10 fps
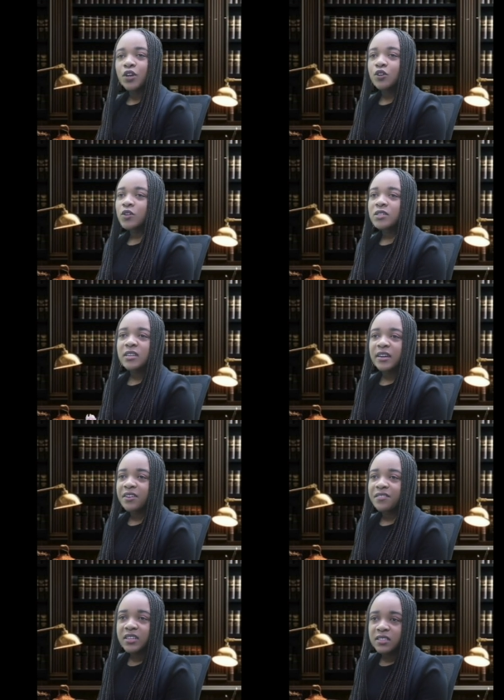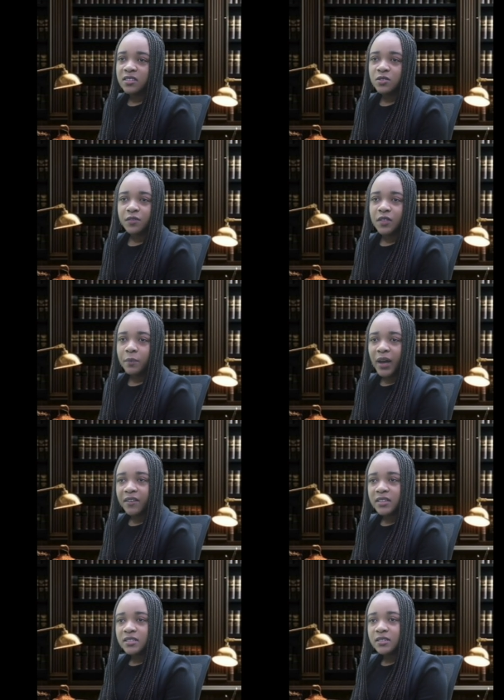not the grievances of the
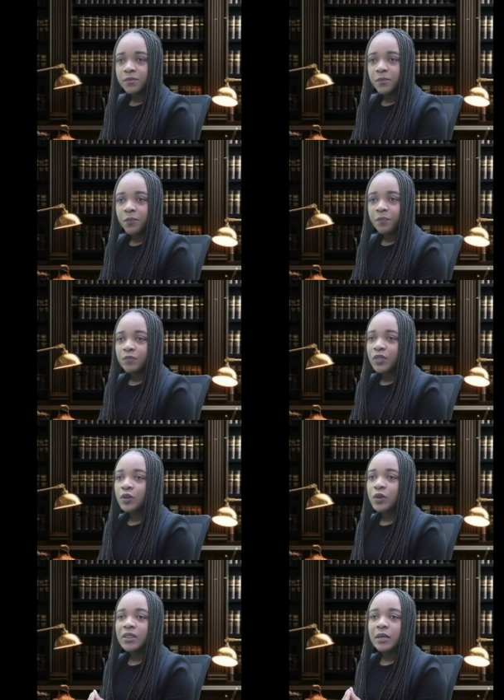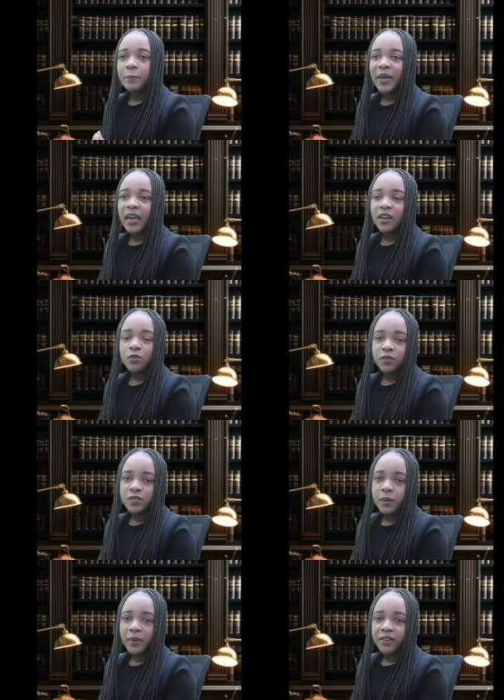parents, not the pain of
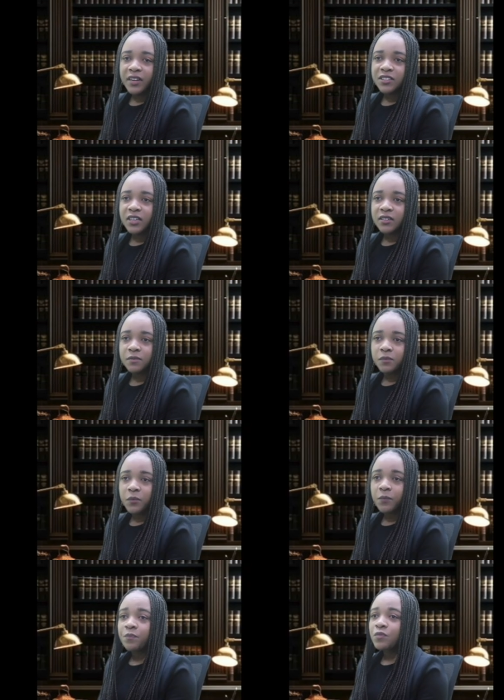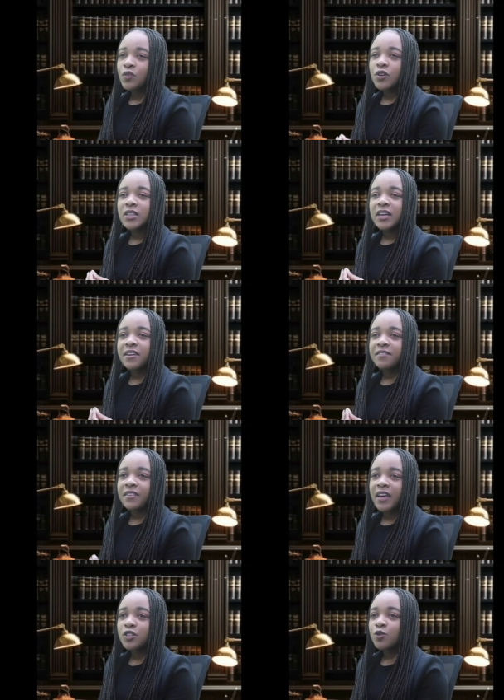separation, not the
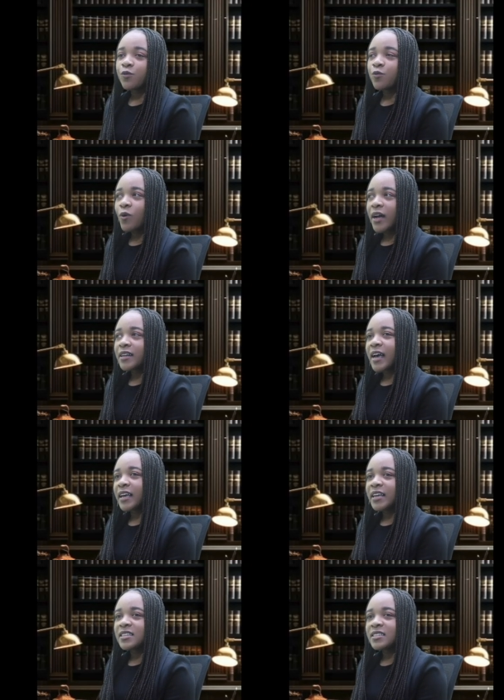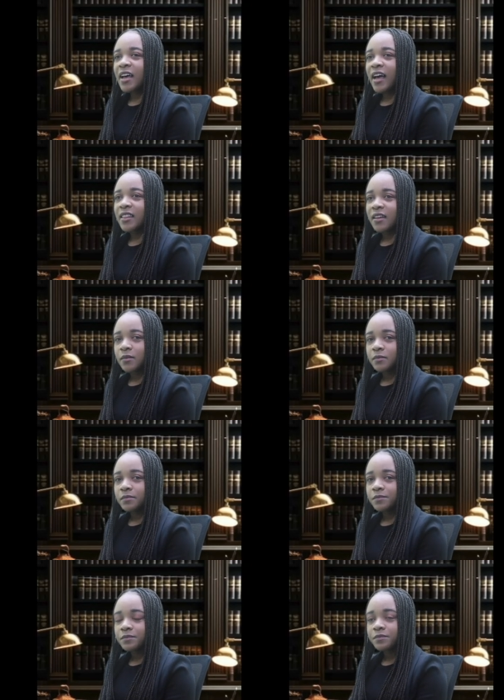revenge of one against the other.
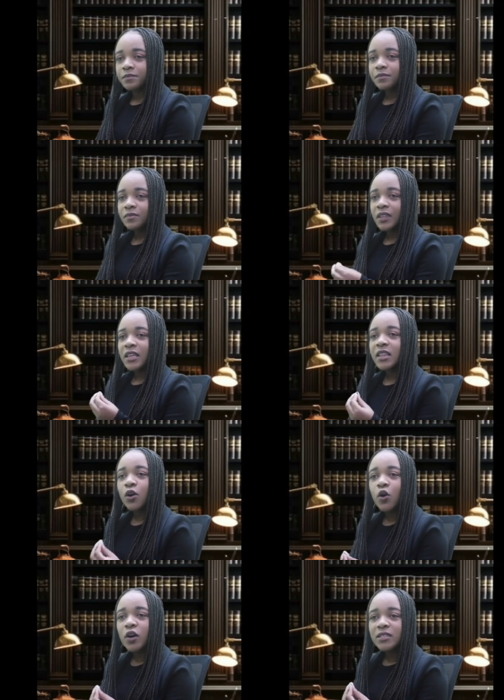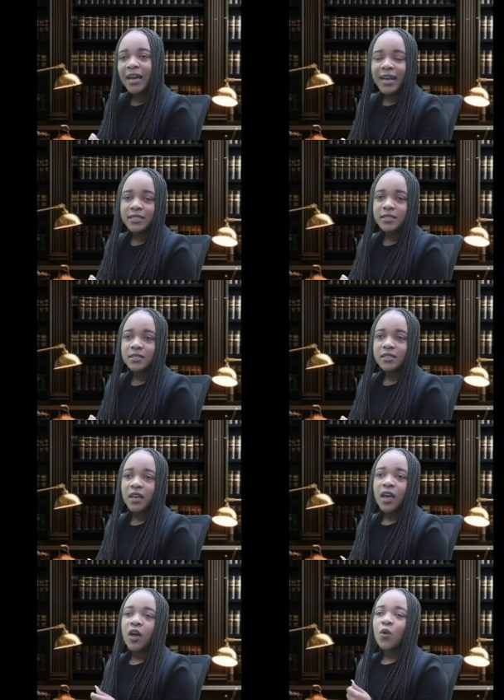The court asks,
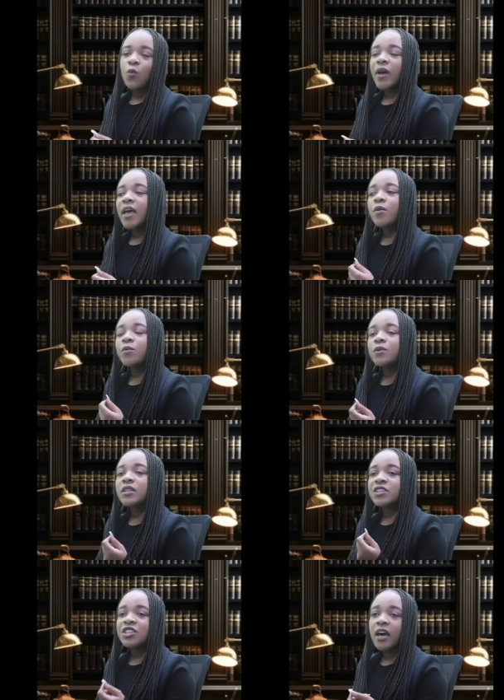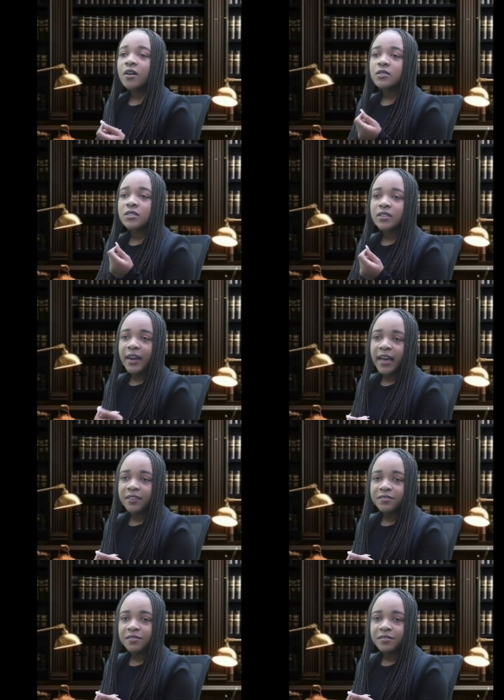where will the child thrive?